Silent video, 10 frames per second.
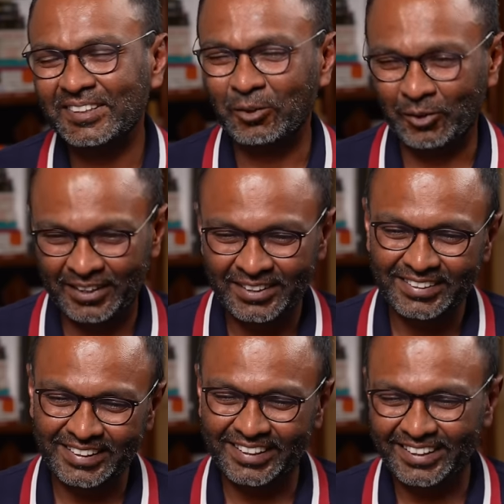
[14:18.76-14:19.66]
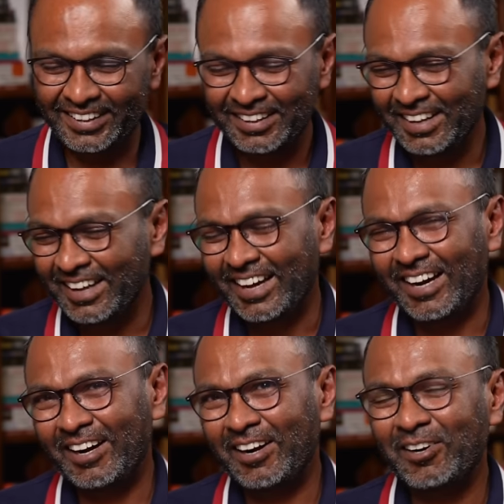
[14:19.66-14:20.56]
Okay. Yeah.
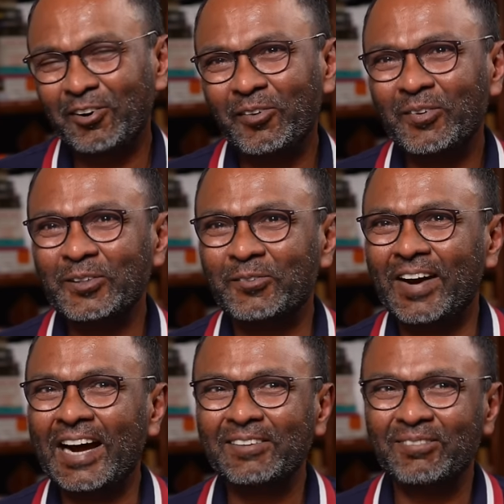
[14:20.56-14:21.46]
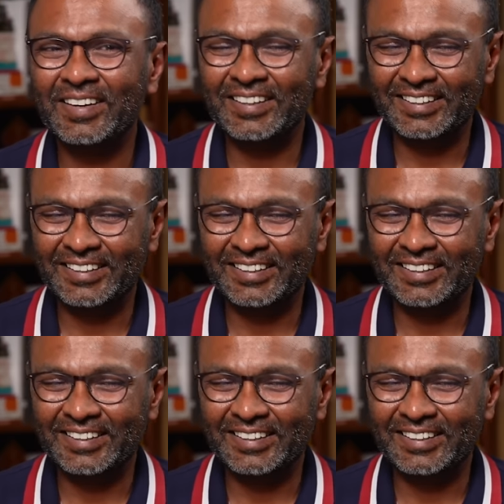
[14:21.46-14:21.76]
I don't know about the fact,